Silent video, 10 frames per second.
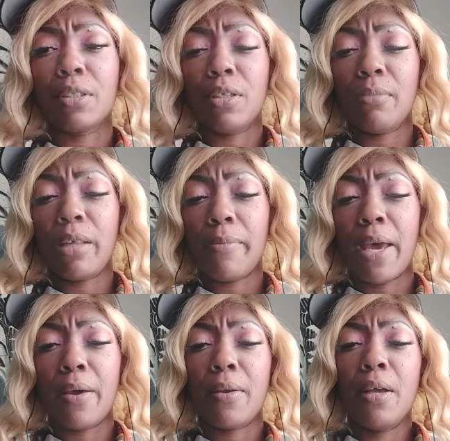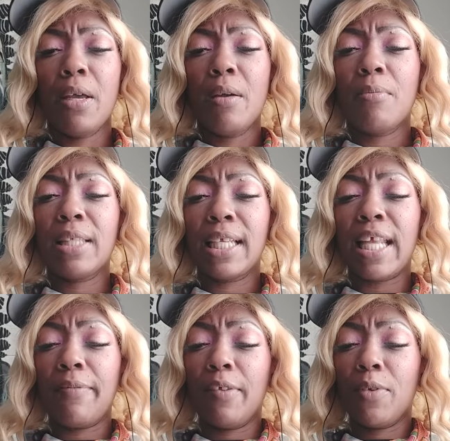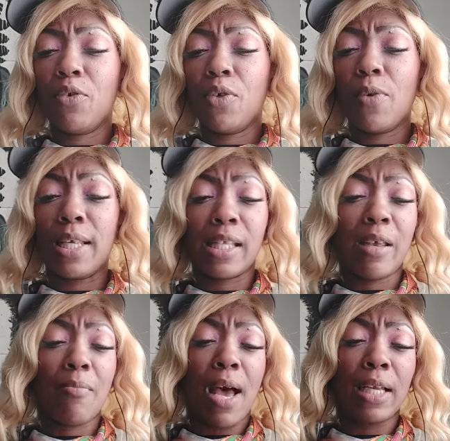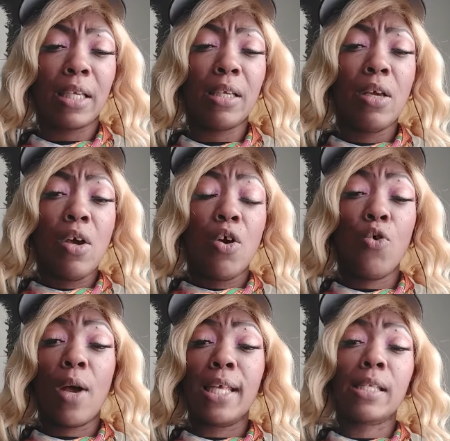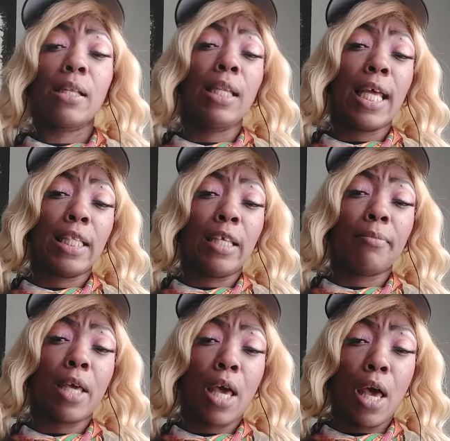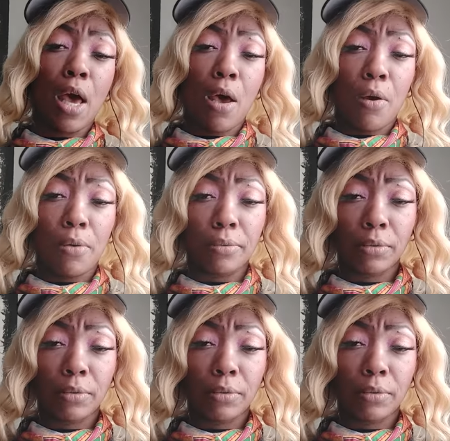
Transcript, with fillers: You know what I'm talking about? But they definitely view you as somebody who has let them go.